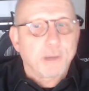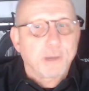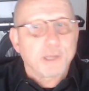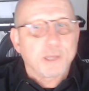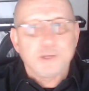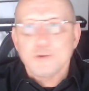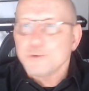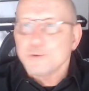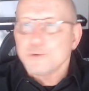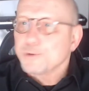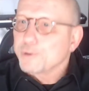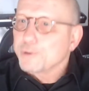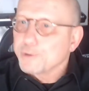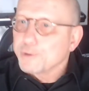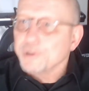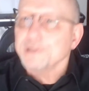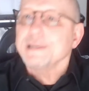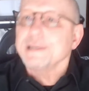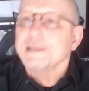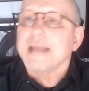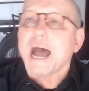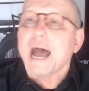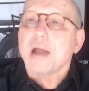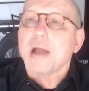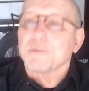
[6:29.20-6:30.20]
but you
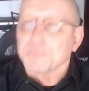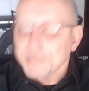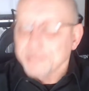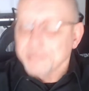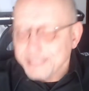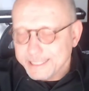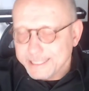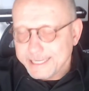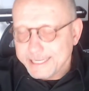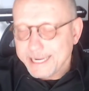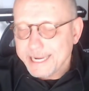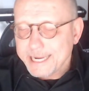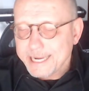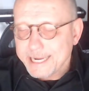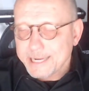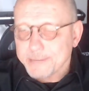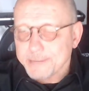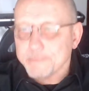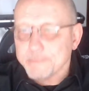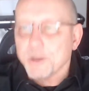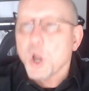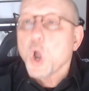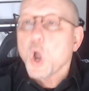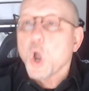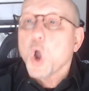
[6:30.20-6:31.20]
could not
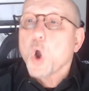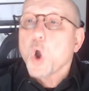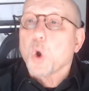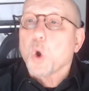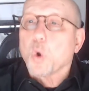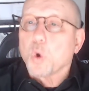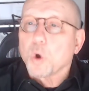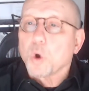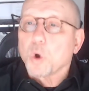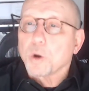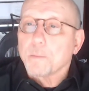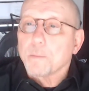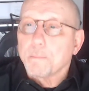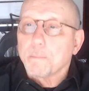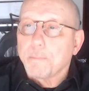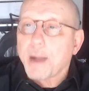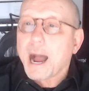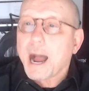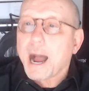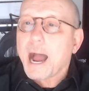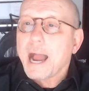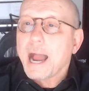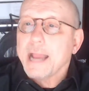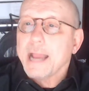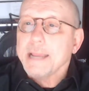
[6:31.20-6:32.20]
redeem or
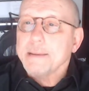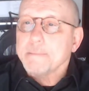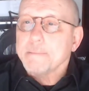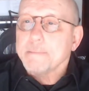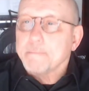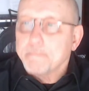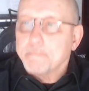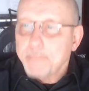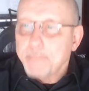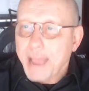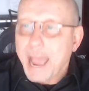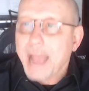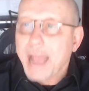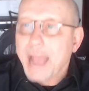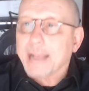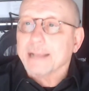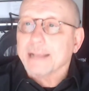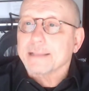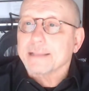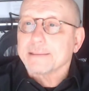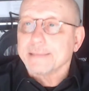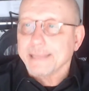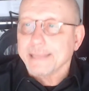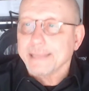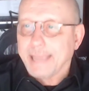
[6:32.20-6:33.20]
buy
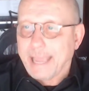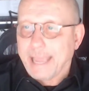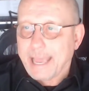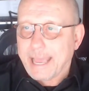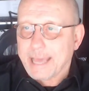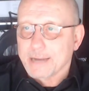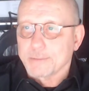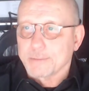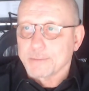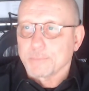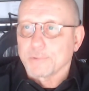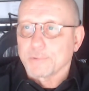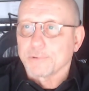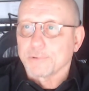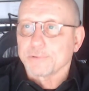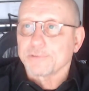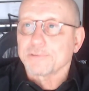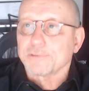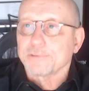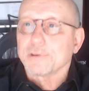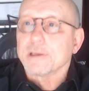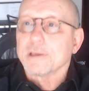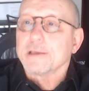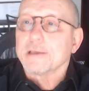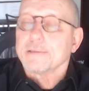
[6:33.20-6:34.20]
back the
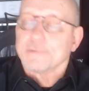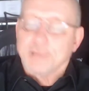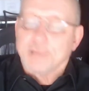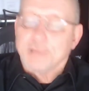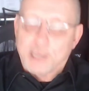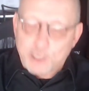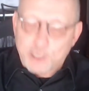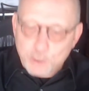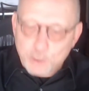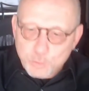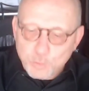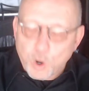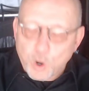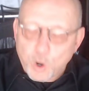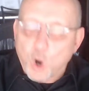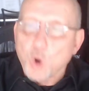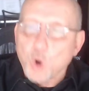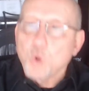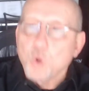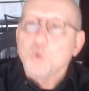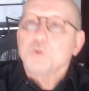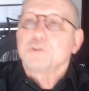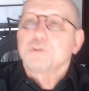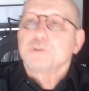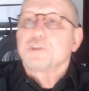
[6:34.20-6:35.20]
animals that you
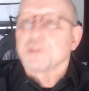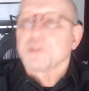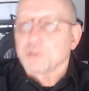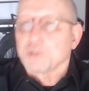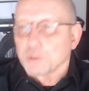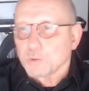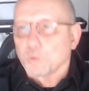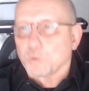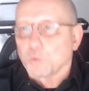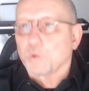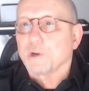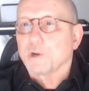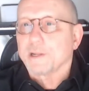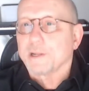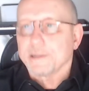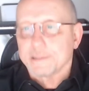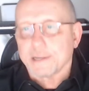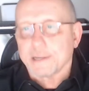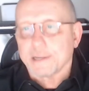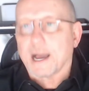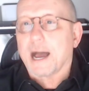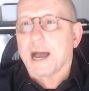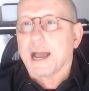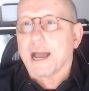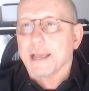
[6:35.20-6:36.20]
owed to the Lord
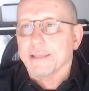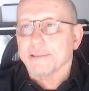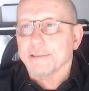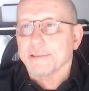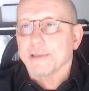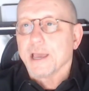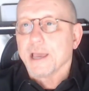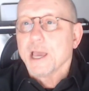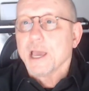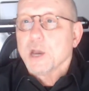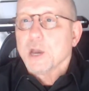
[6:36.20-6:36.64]
in tithe.